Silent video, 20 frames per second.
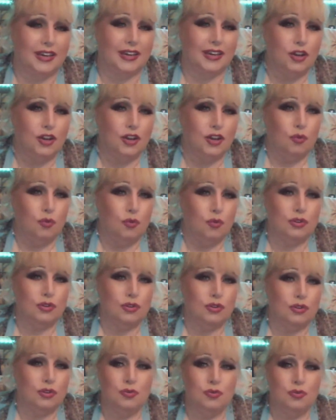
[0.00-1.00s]
What do
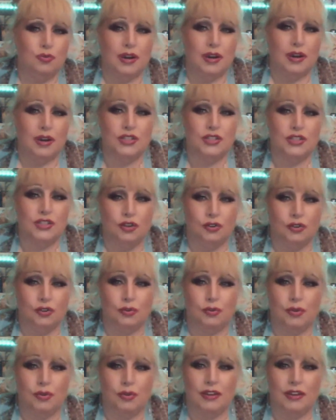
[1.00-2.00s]
I do? If
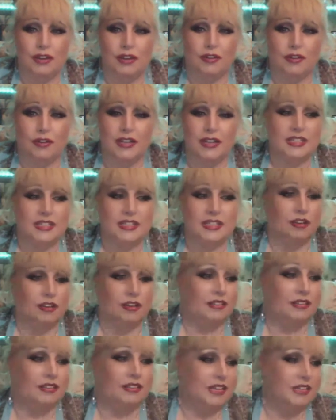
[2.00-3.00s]
I decide this,
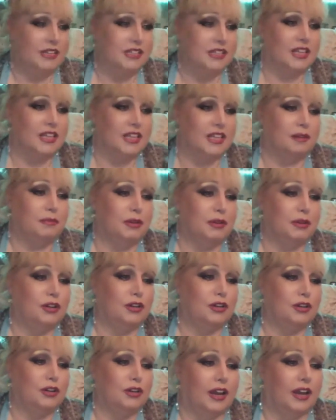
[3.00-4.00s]
then I'm going to look like
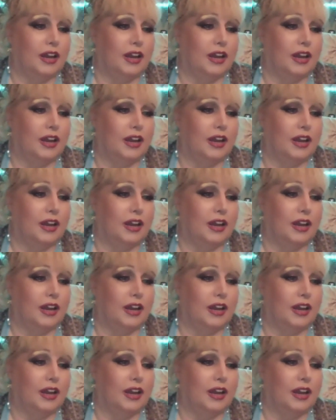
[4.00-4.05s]
that.